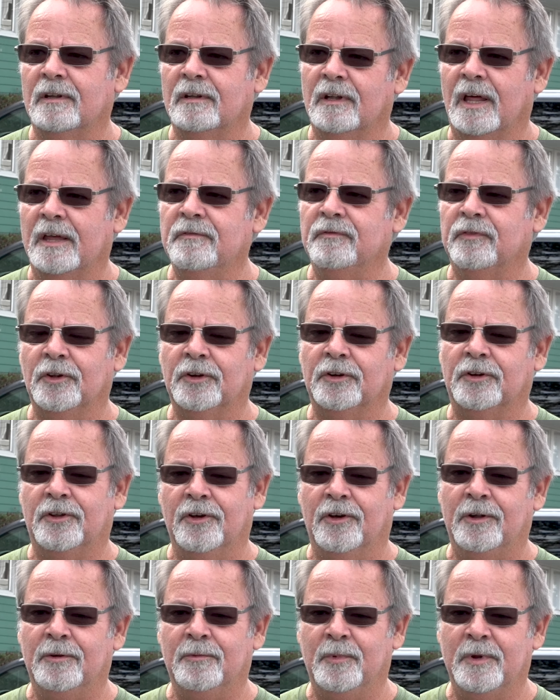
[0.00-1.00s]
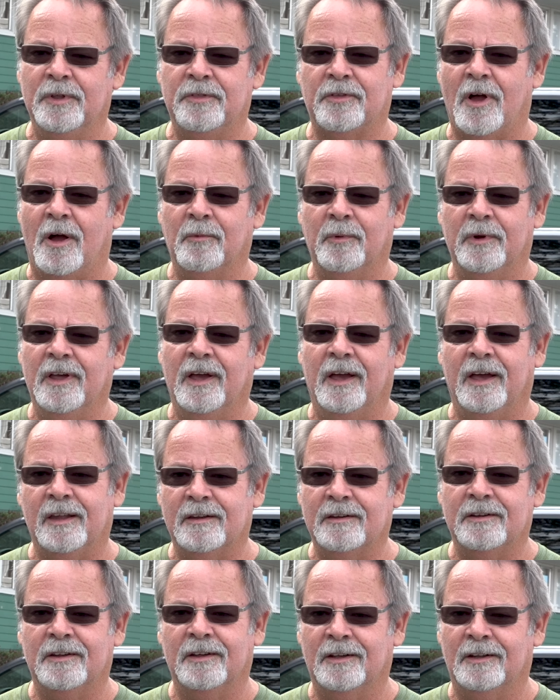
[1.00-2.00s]
Life looked good. We thought we
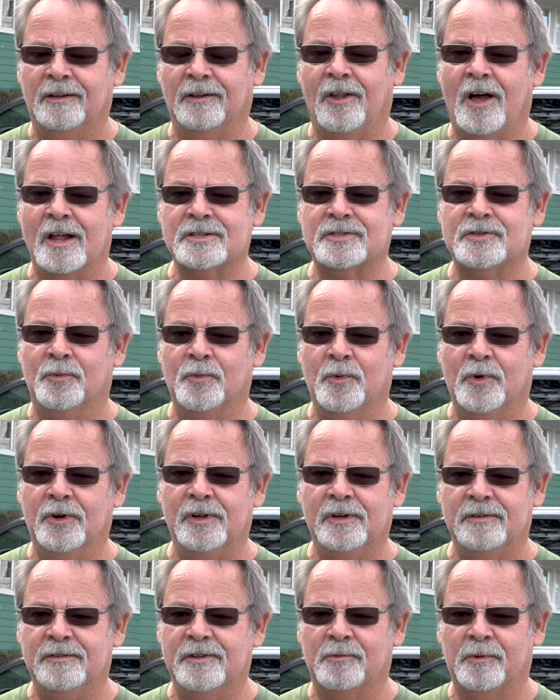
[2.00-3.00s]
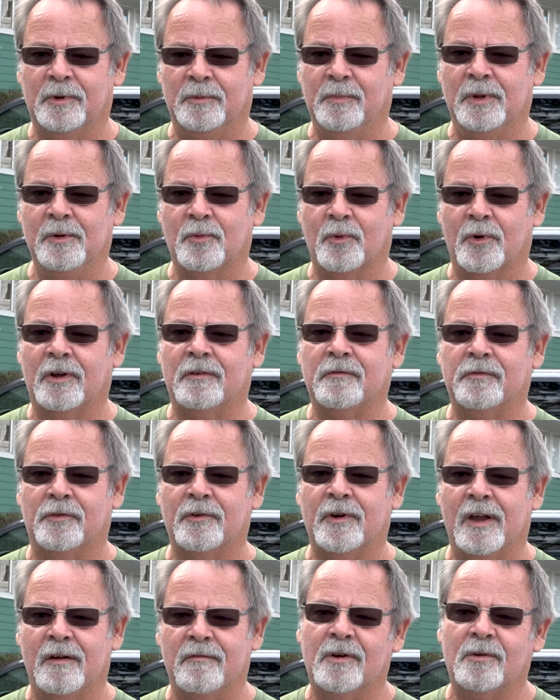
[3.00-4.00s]
had uh, lots of wood. There would be work
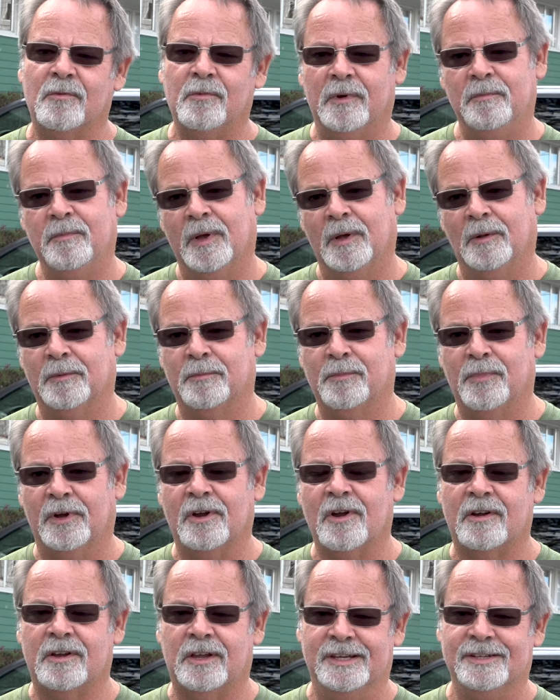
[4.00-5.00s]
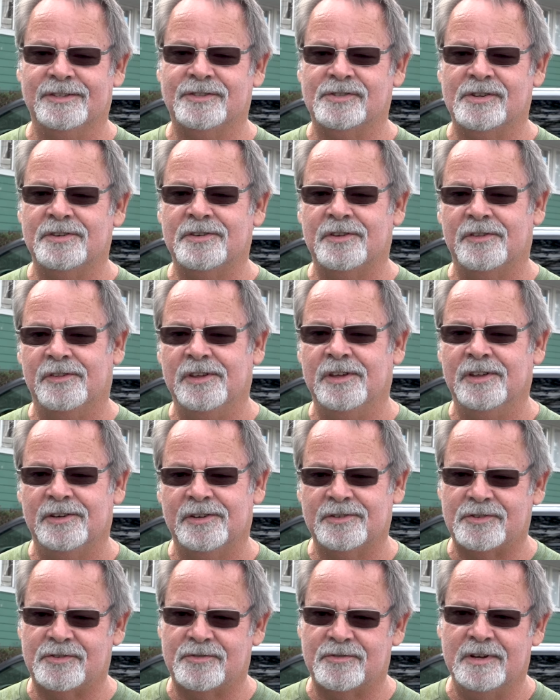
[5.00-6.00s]
forever. We'd be able to bring our kids into the
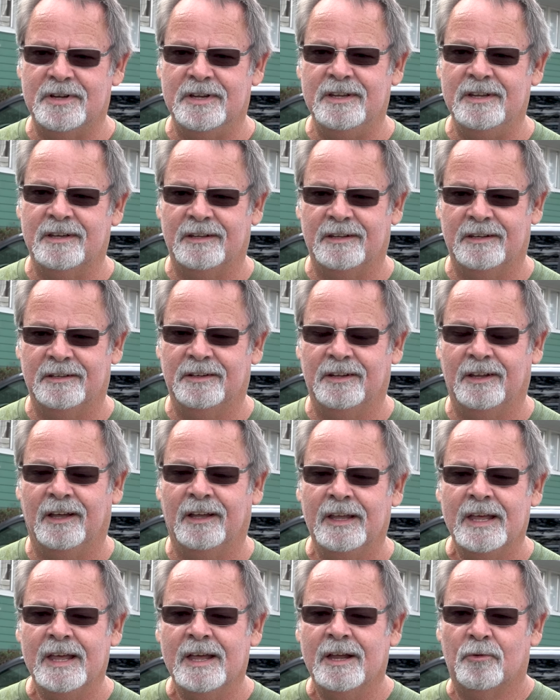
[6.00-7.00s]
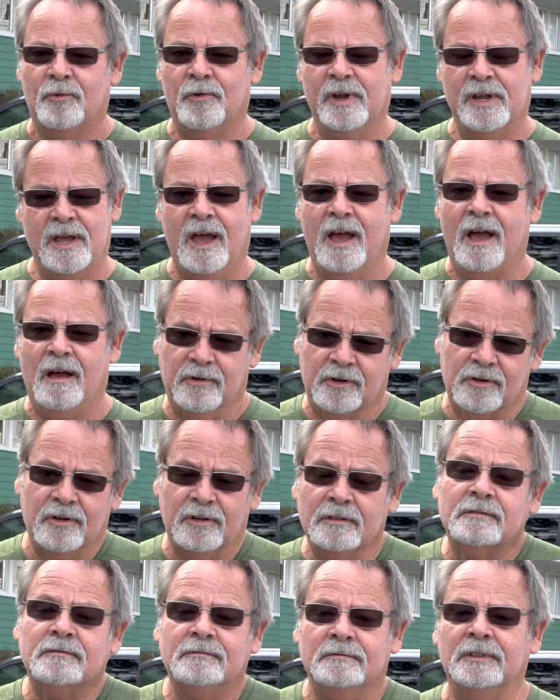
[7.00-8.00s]
industry and uh, have a
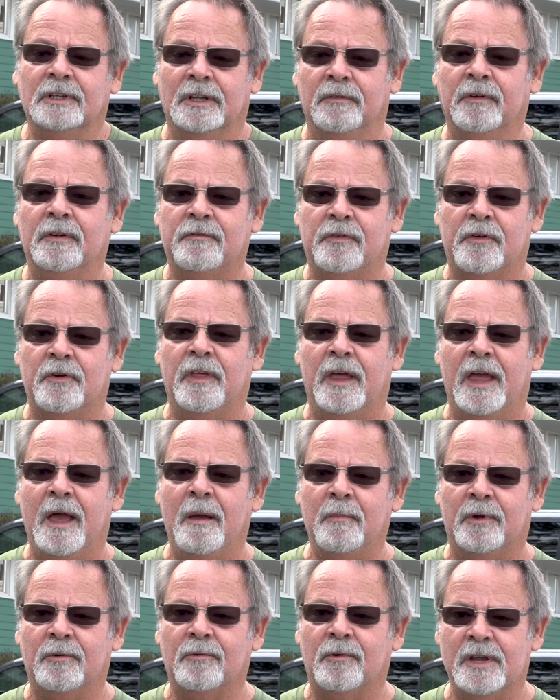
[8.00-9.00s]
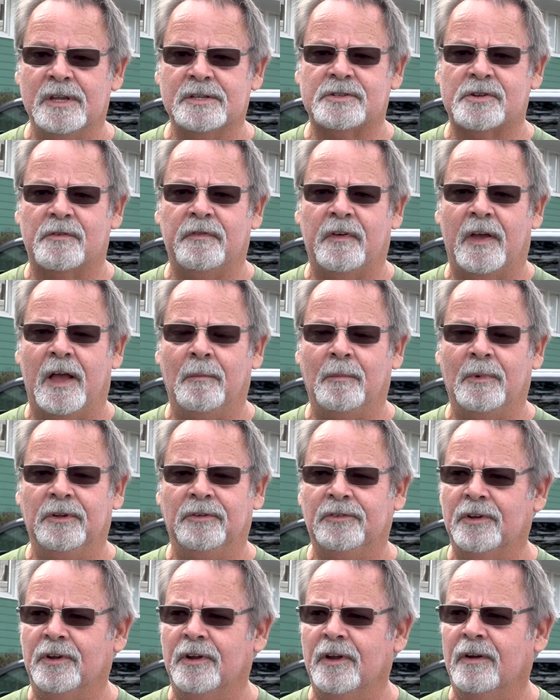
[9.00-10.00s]
good living for them and raise their
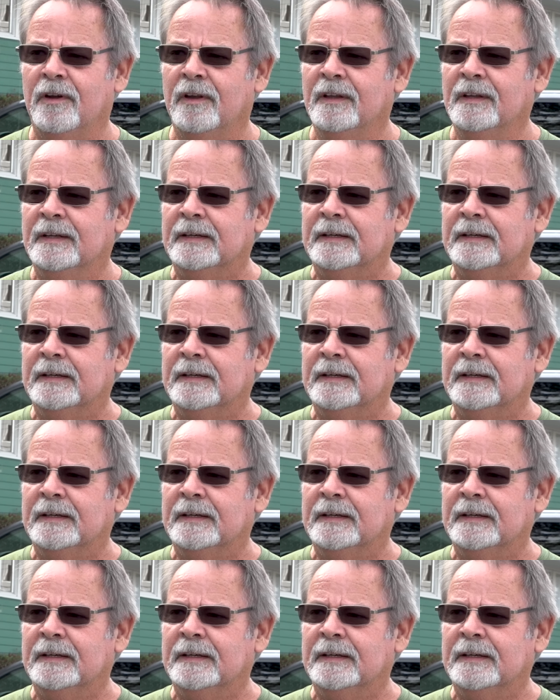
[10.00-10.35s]
families here.